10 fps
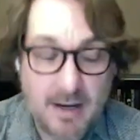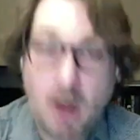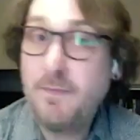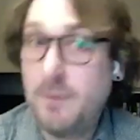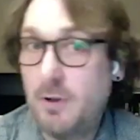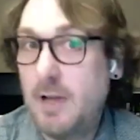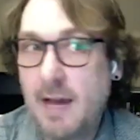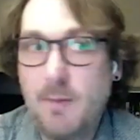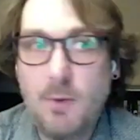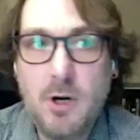harmful
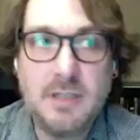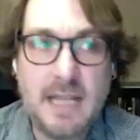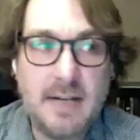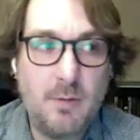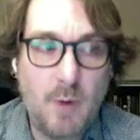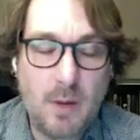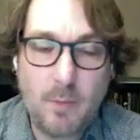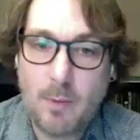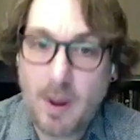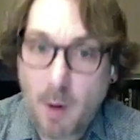at worst. And what
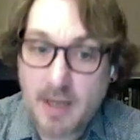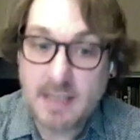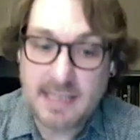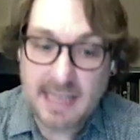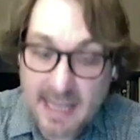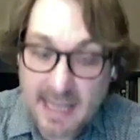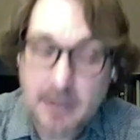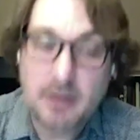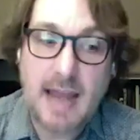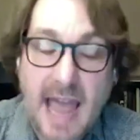we want is the
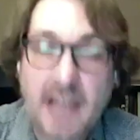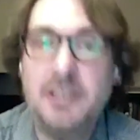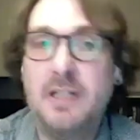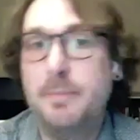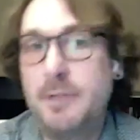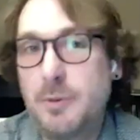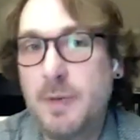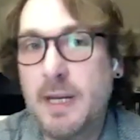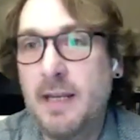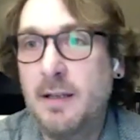interaction
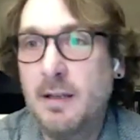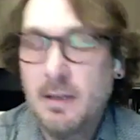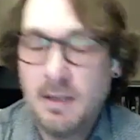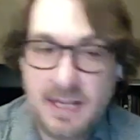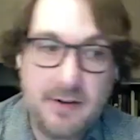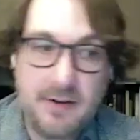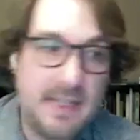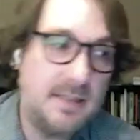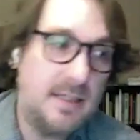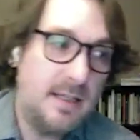between
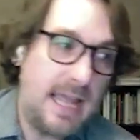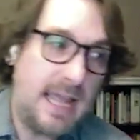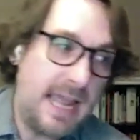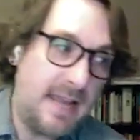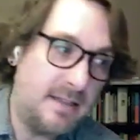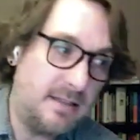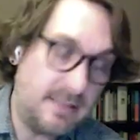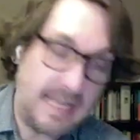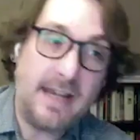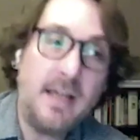theories and
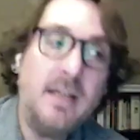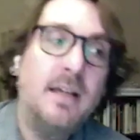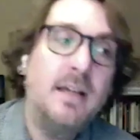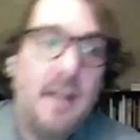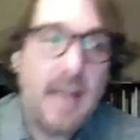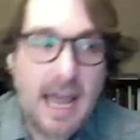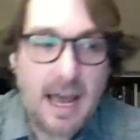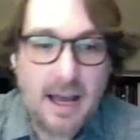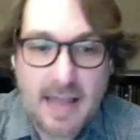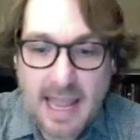data.
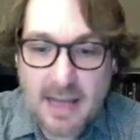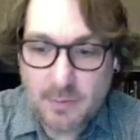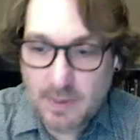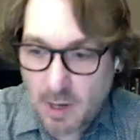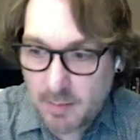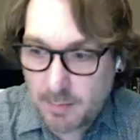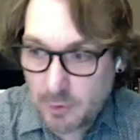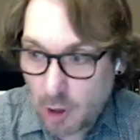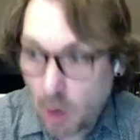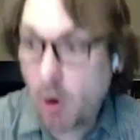And we want to
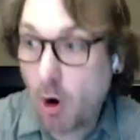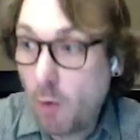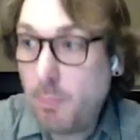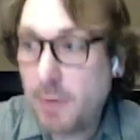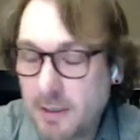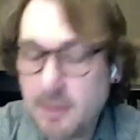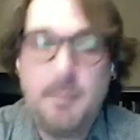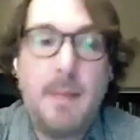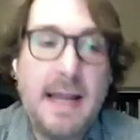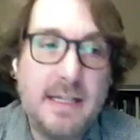go
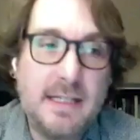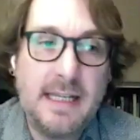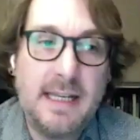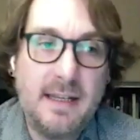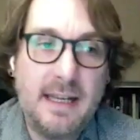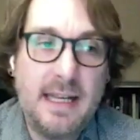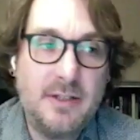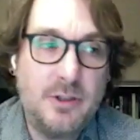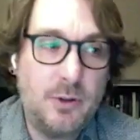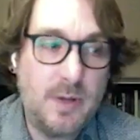open-mindedly
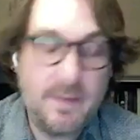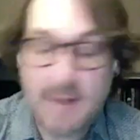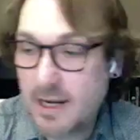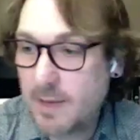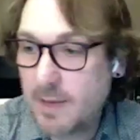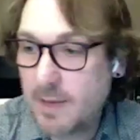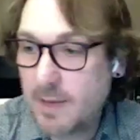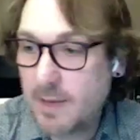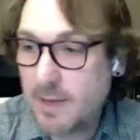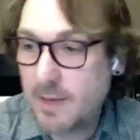into evaluating
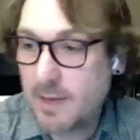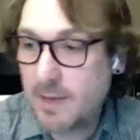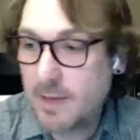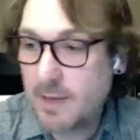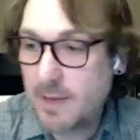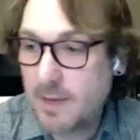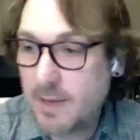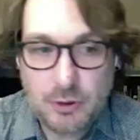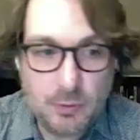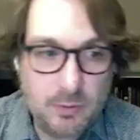these things
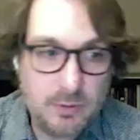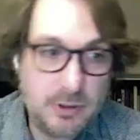to